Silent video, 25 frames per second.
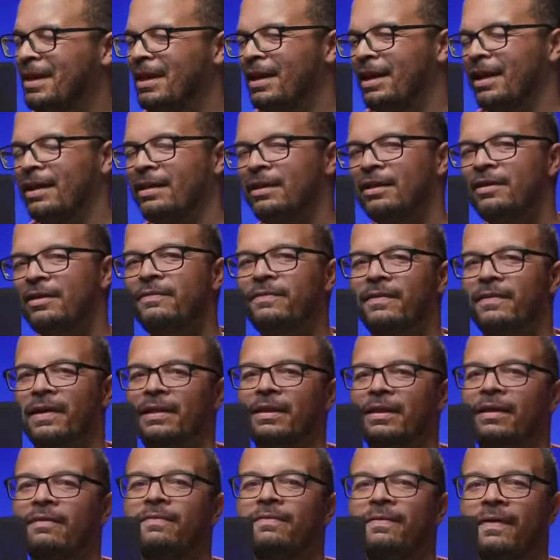I
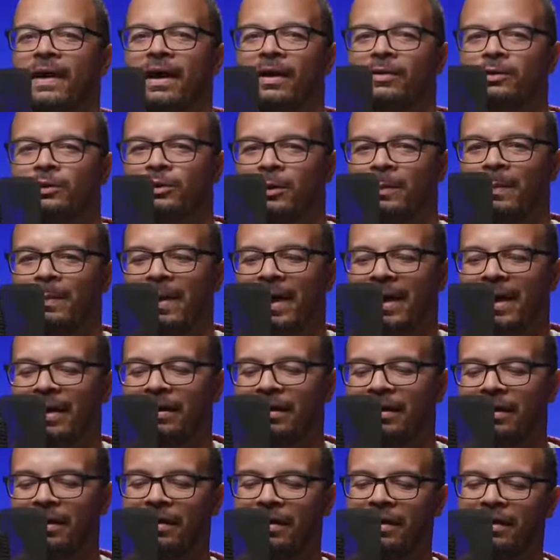love how
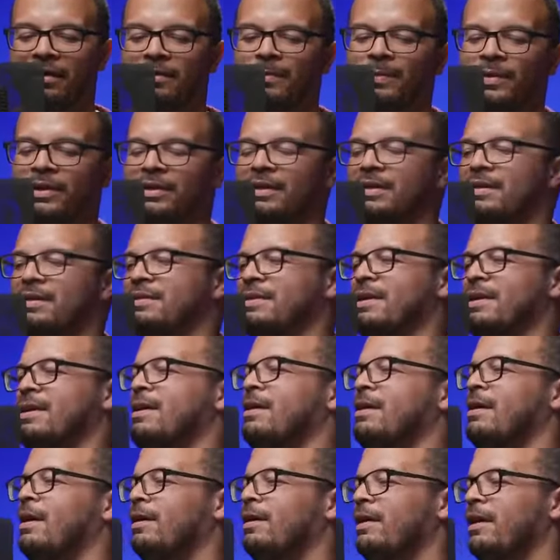dramatic it is, because
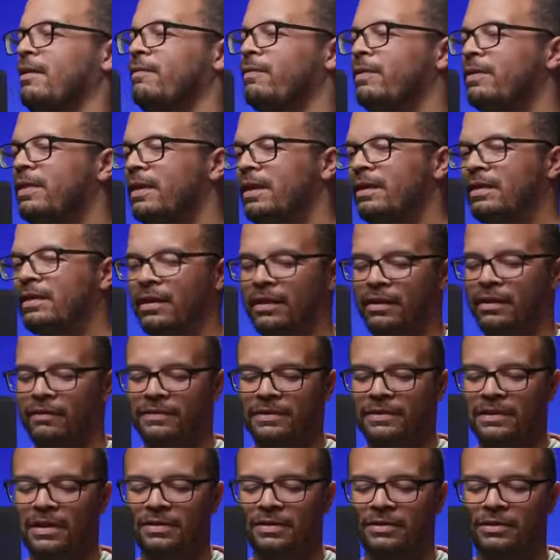everything that they've
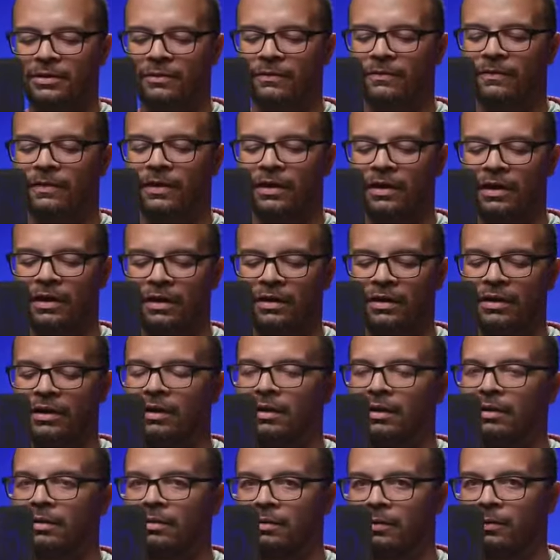said so far,
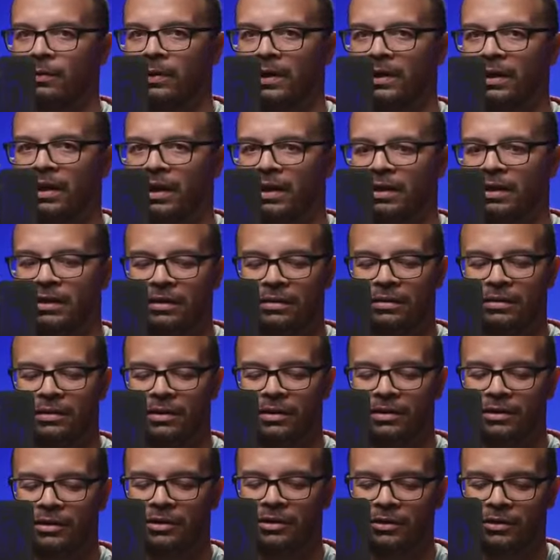the WeLight
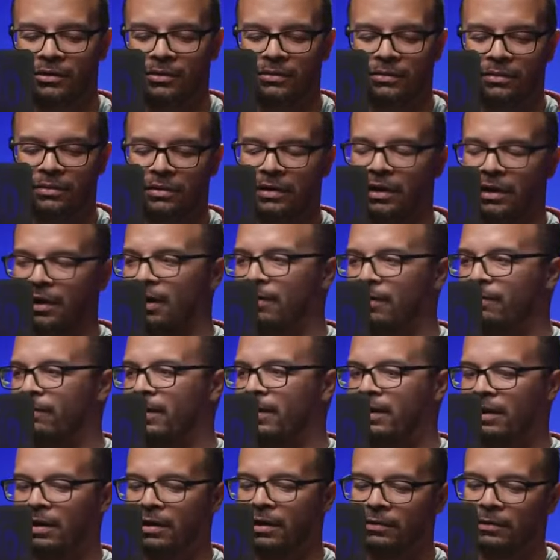can do. Like every
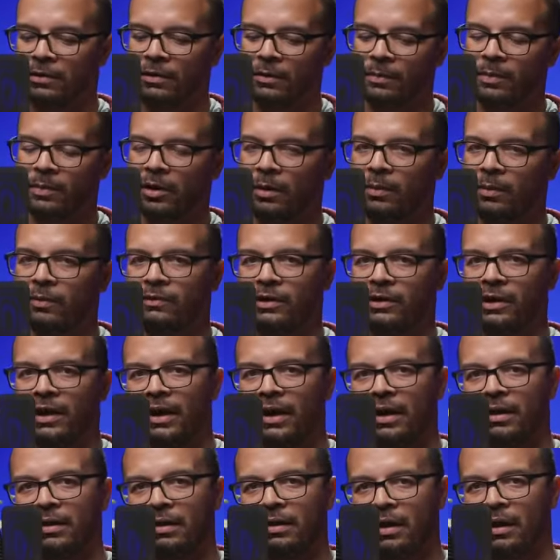color in the palm of your
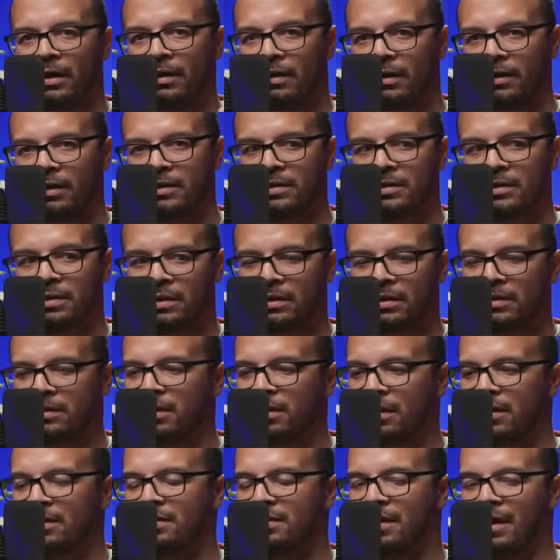hand, yeah, this
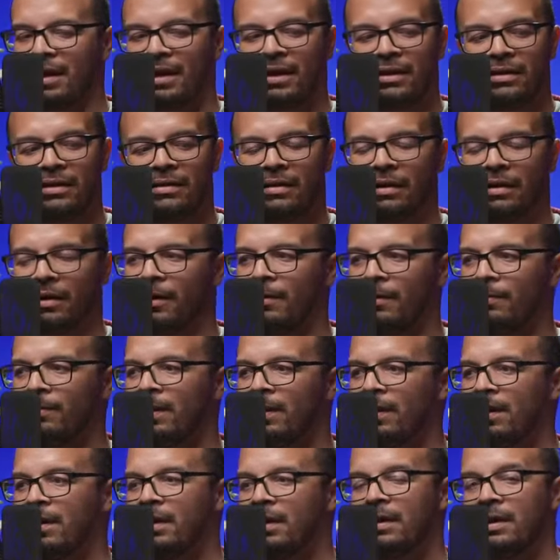does that.
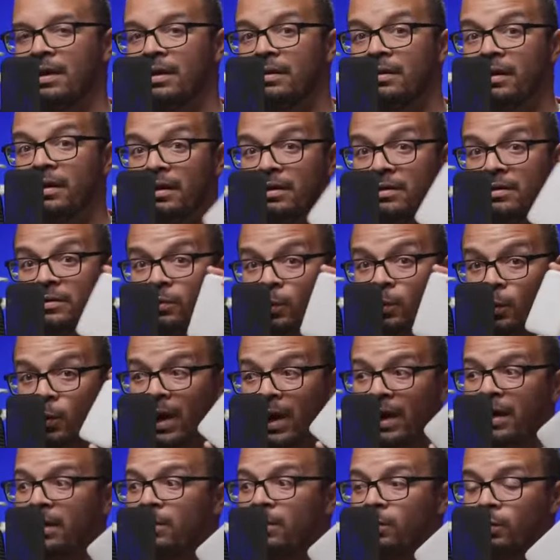It does
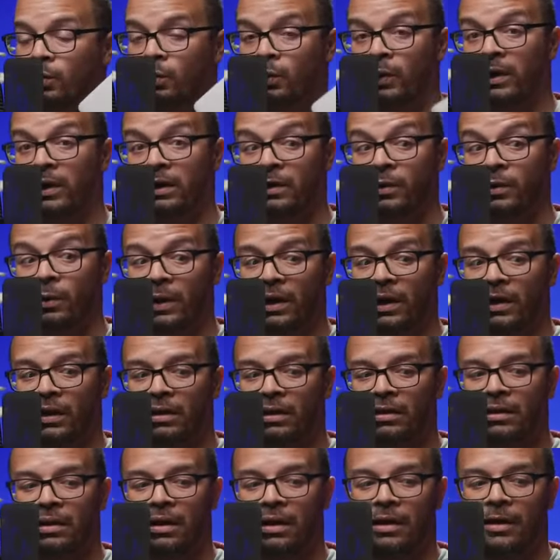white really
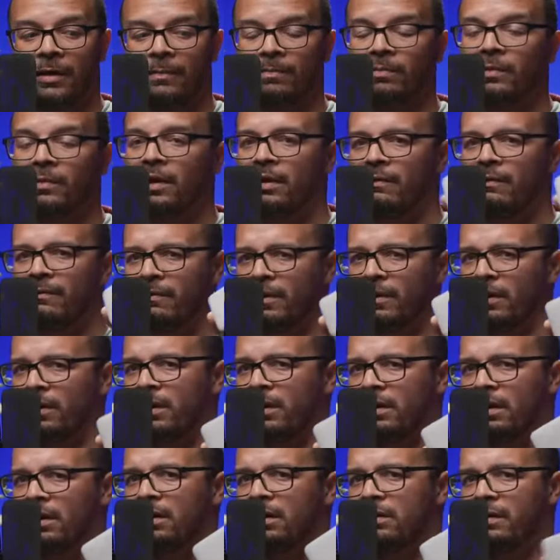well, very
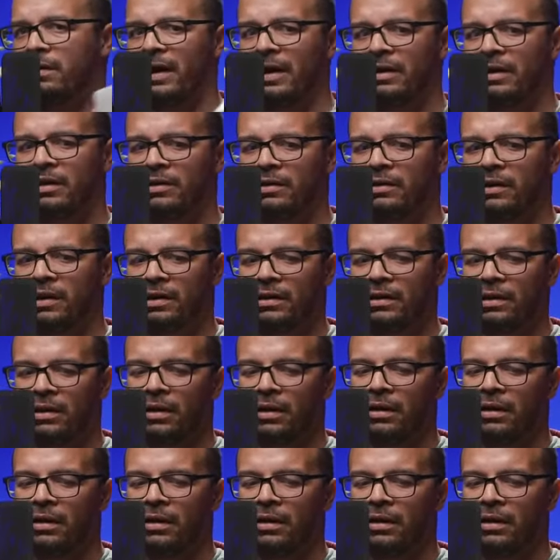color accurate.